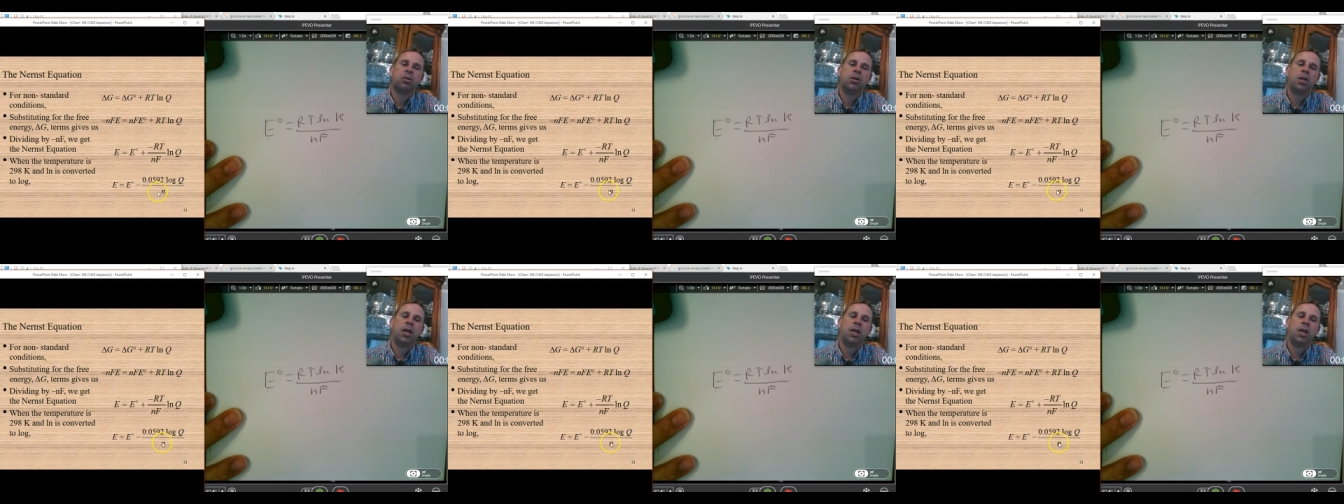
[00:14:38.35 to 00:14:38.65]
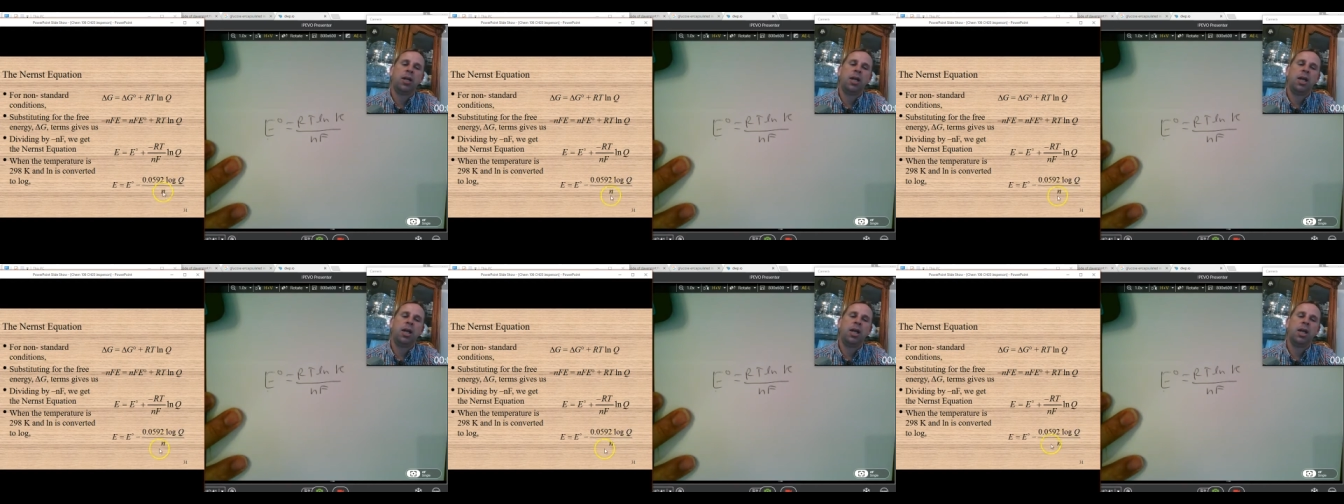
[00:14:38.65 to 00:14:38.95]

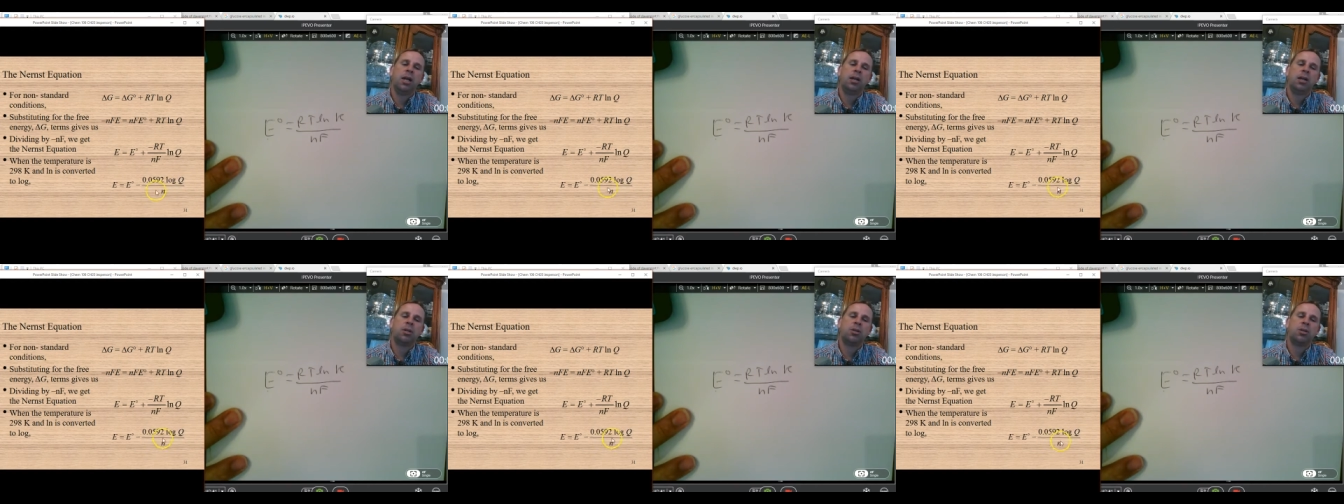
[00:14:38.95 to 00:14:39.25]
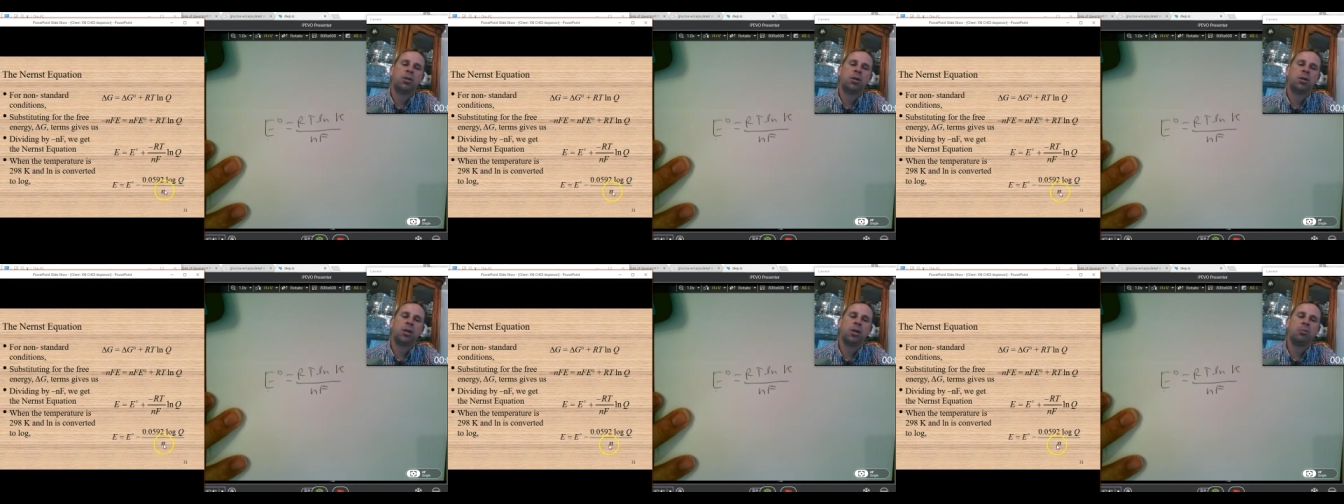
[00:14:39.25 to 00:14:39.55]
and N
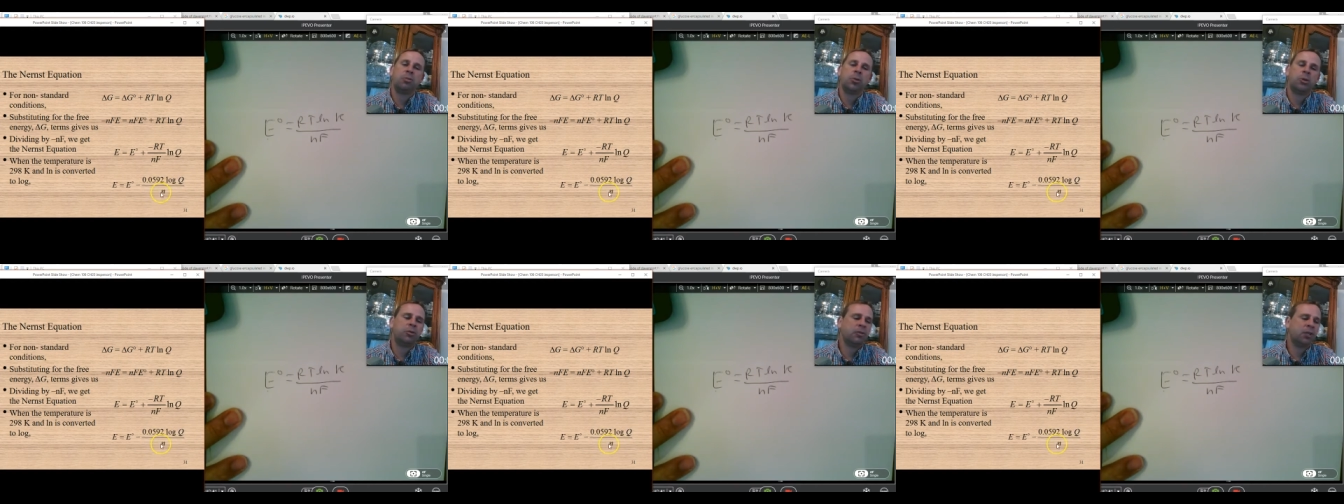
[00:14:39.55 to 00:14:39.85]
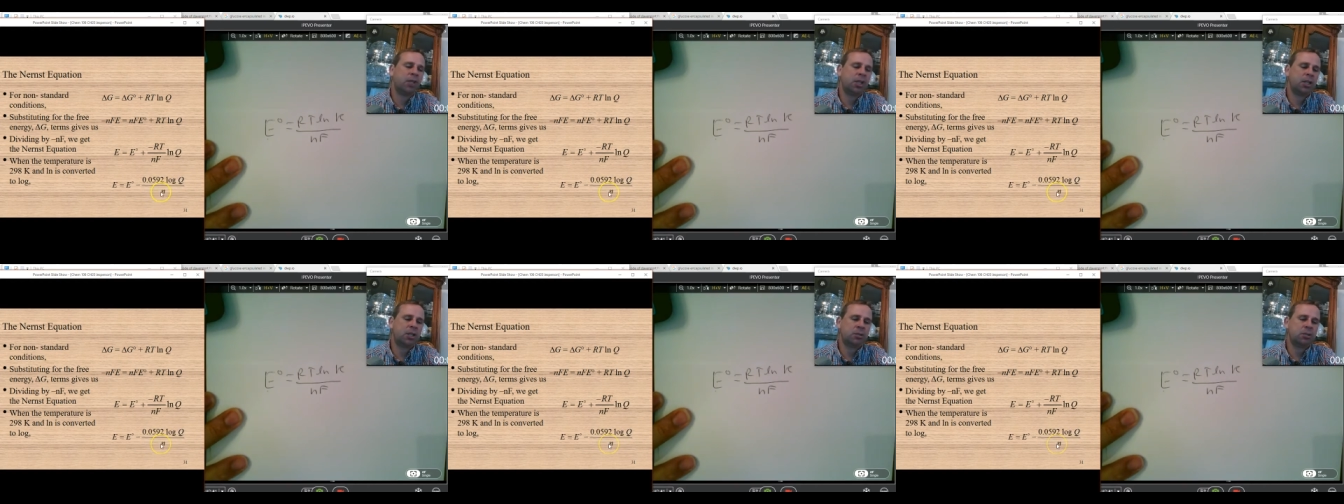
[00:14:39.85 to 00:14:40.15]
is our number of
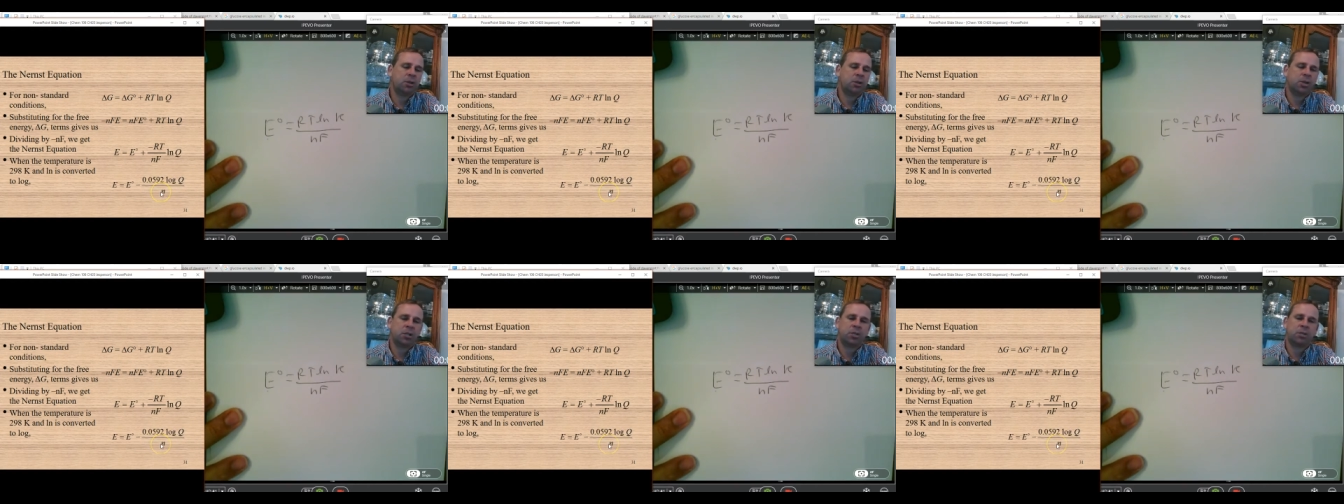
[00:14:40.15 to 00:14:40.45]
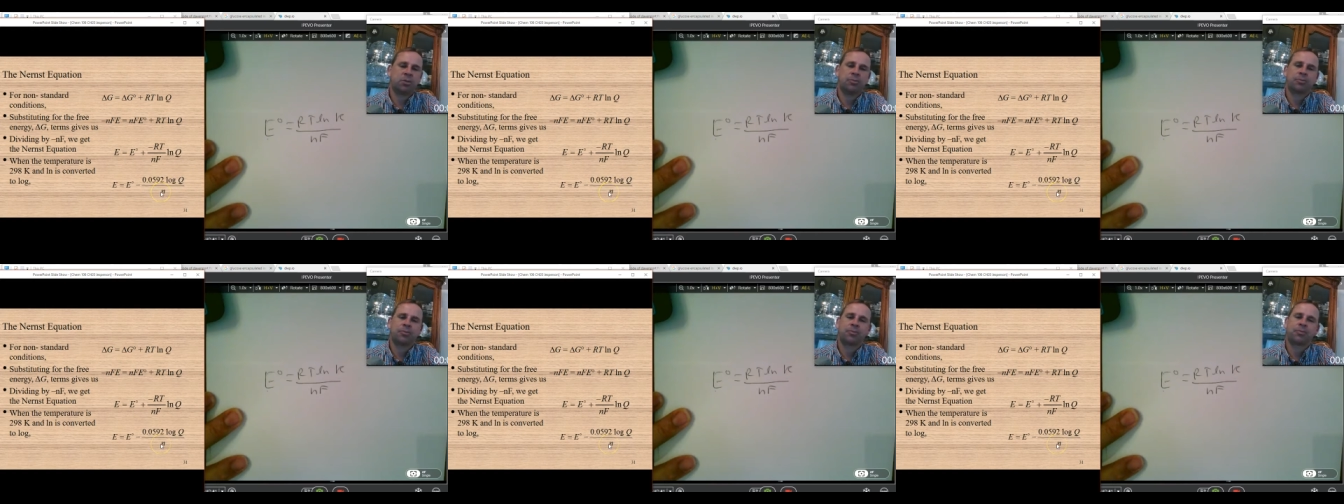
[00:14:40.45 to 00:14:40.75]

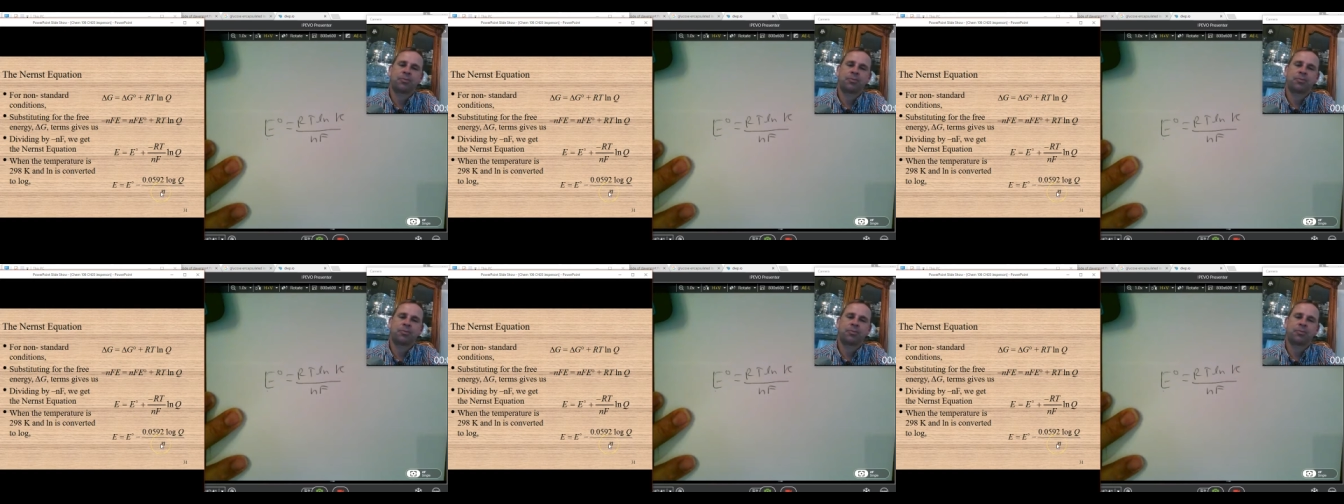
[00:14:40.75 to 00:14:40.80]
electrons.